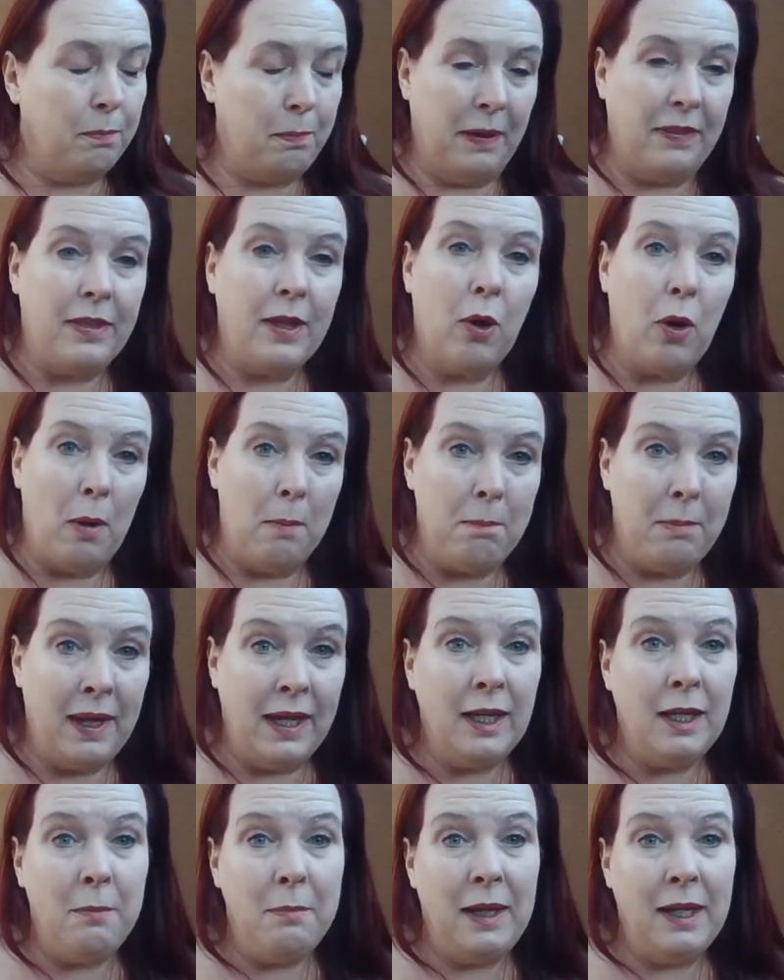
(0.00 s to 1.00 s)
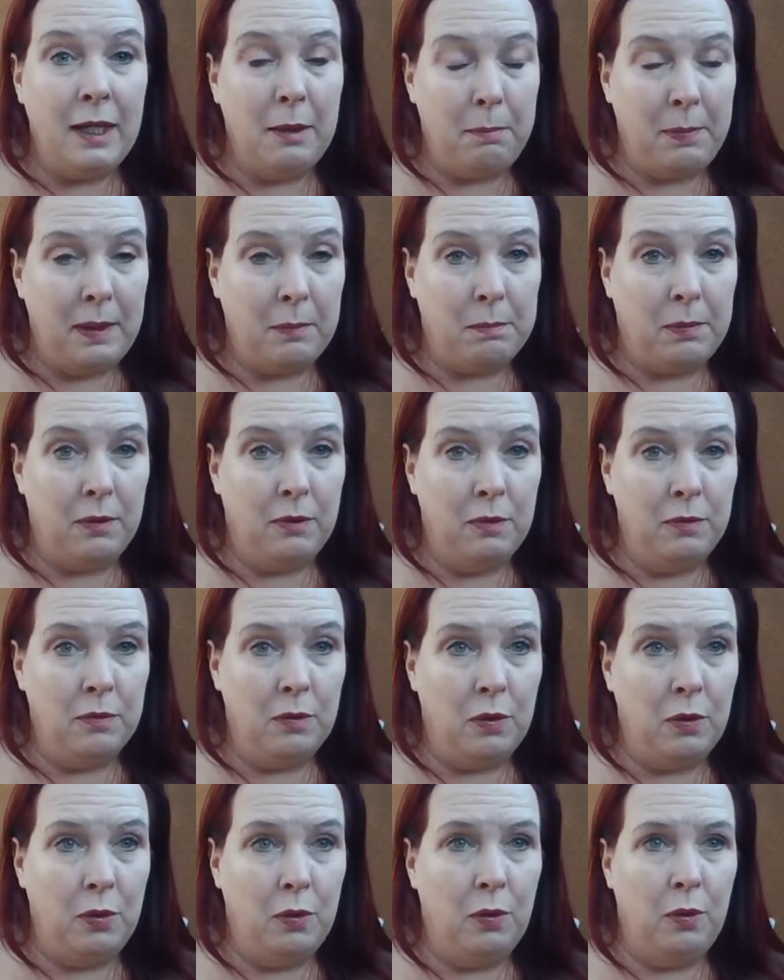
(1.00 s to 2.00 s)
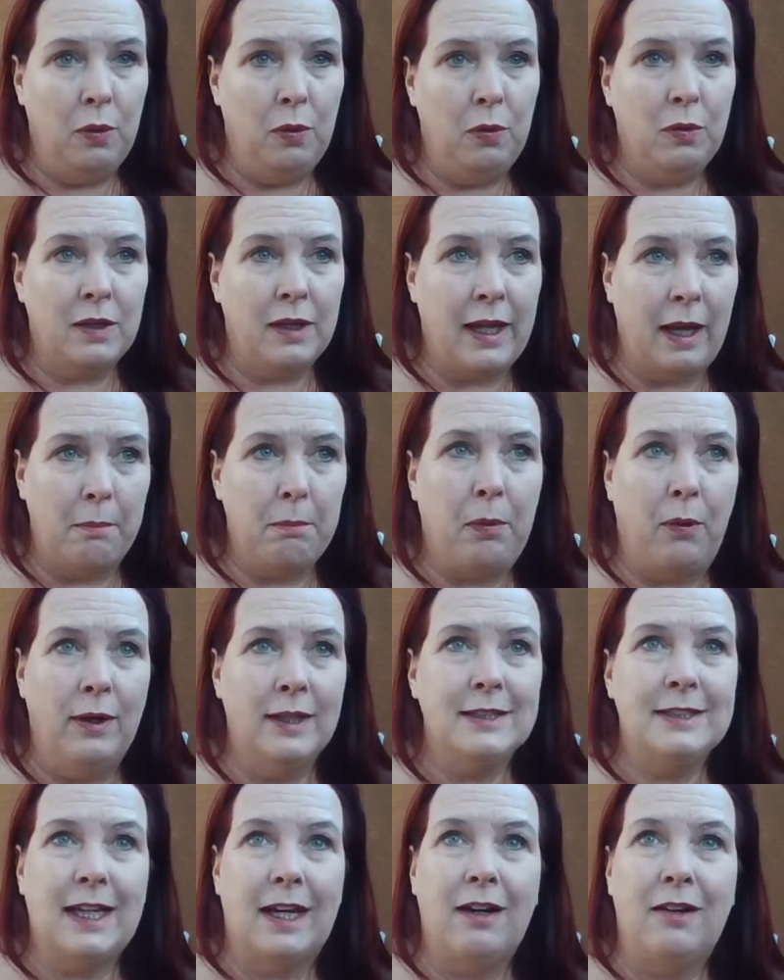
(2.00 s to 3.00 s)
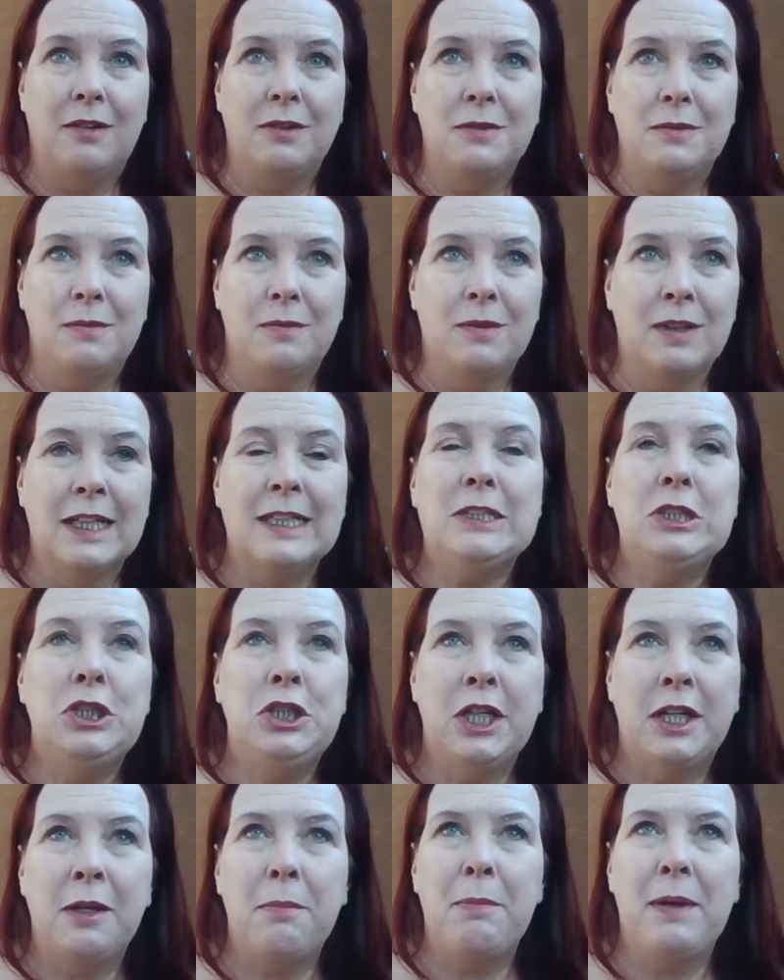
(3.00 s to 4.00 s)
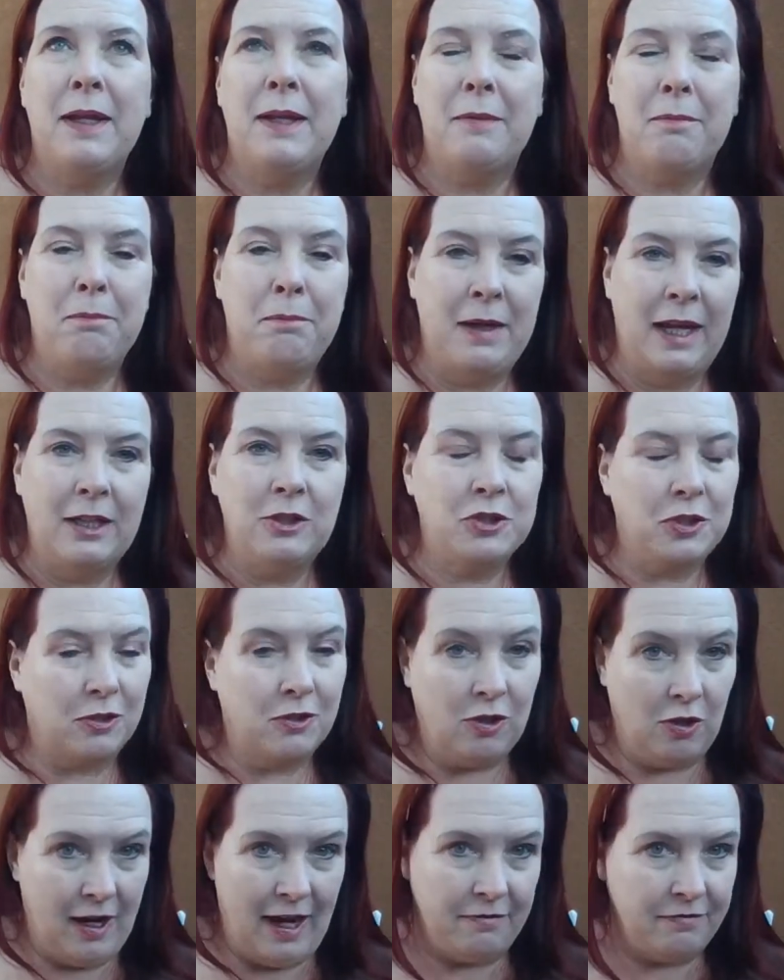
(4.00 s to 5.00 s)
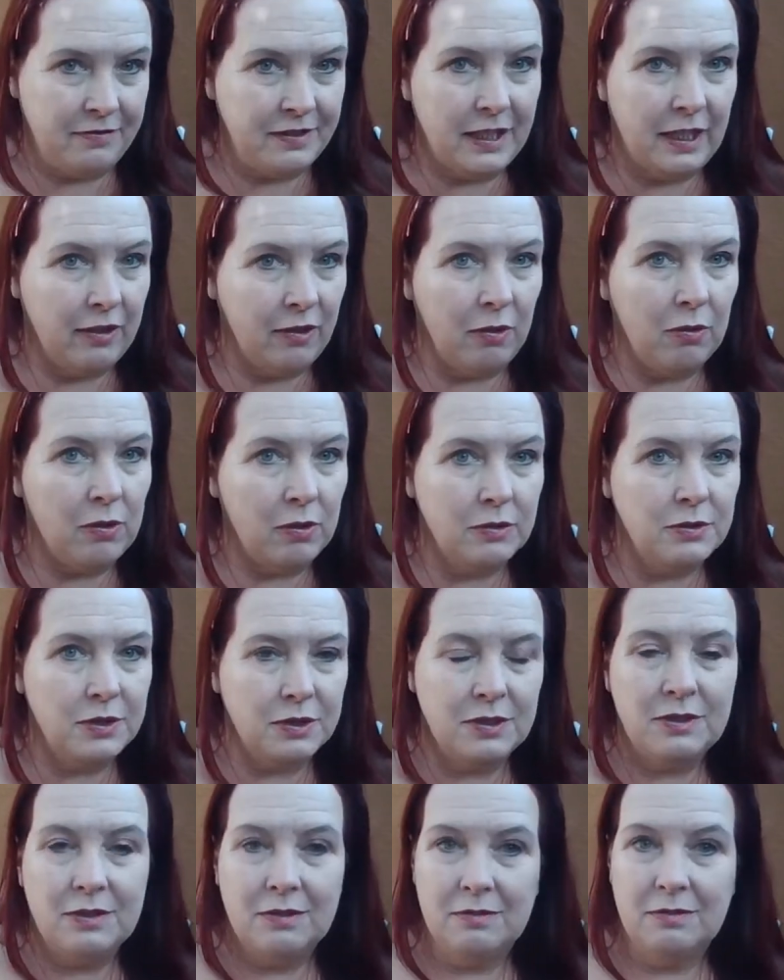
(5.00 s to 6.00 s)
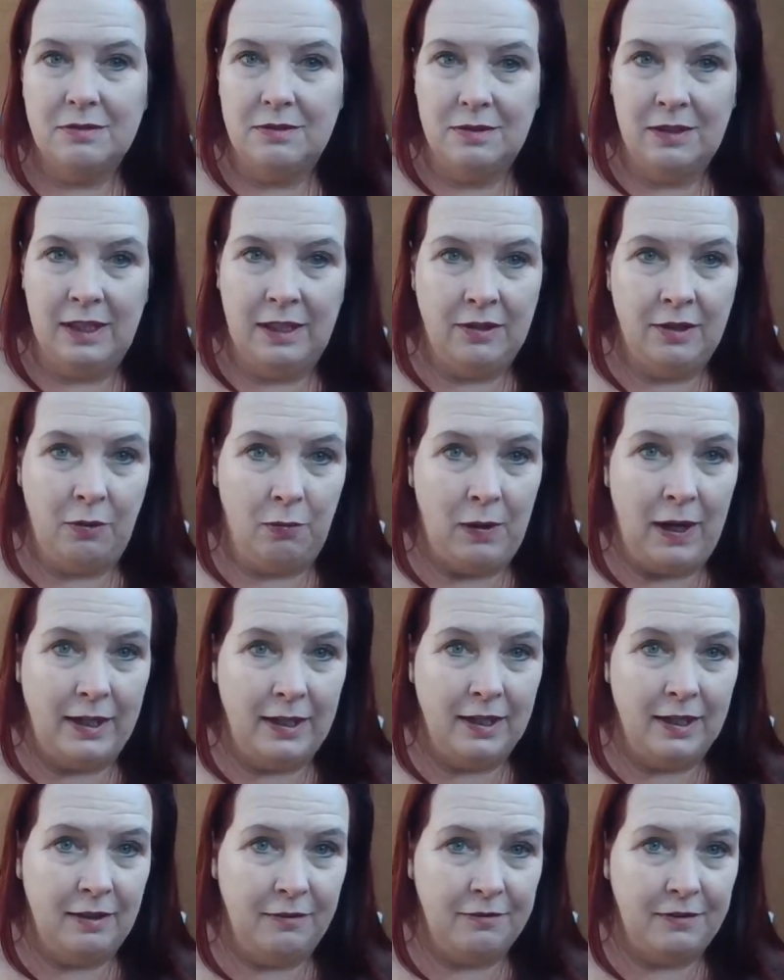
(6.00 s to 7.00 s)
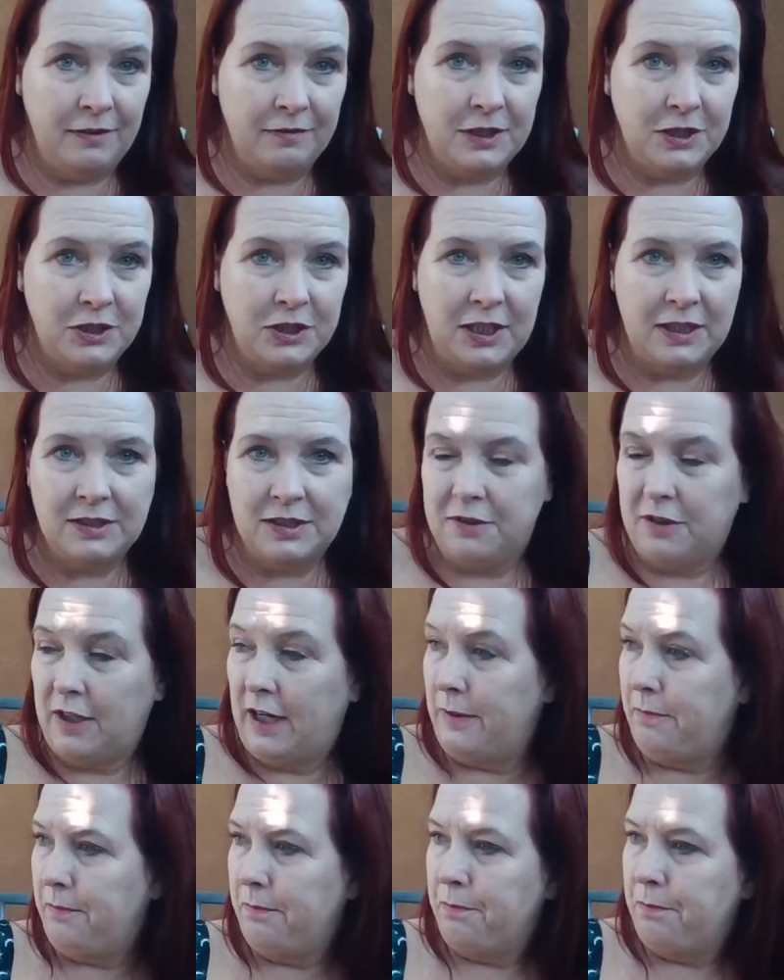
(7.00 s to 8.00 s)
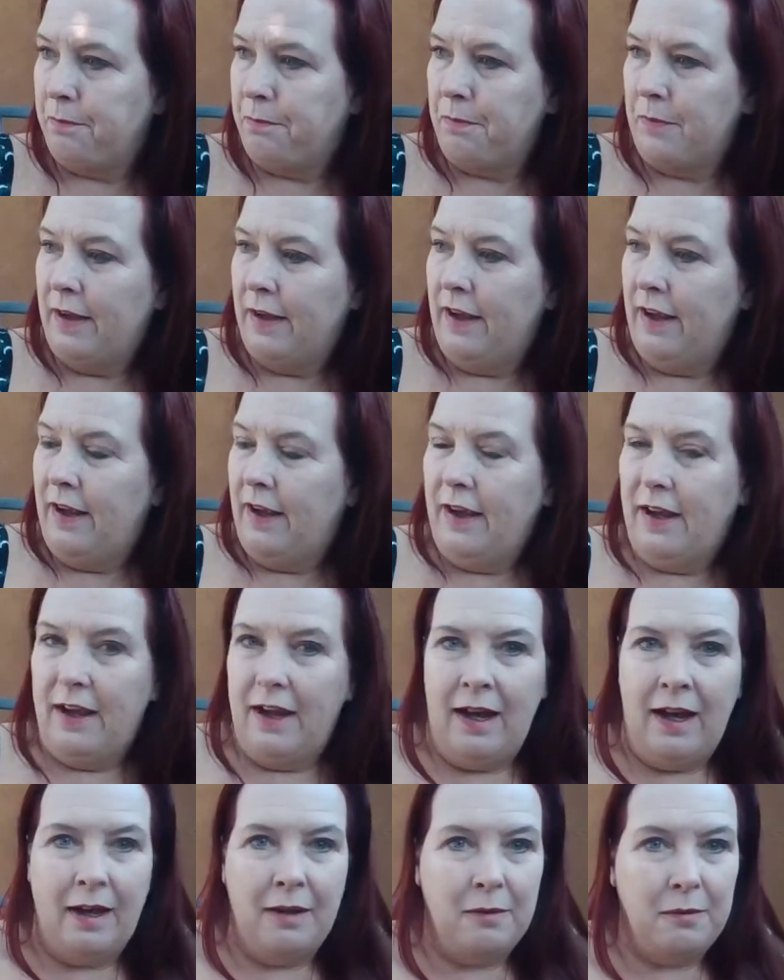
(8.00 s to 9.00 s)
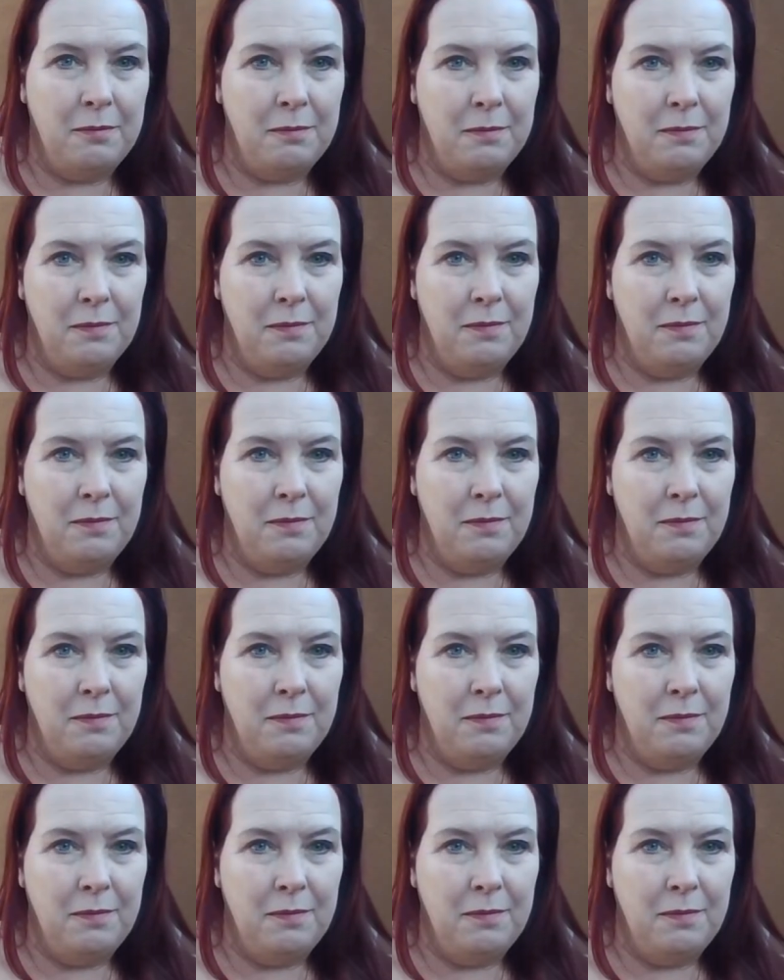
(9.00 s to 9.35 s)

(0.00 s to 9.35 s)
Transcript: but there are many, many people who can point out legitimate major craft errors in the writing of Fifty Shades of Grey. Uh,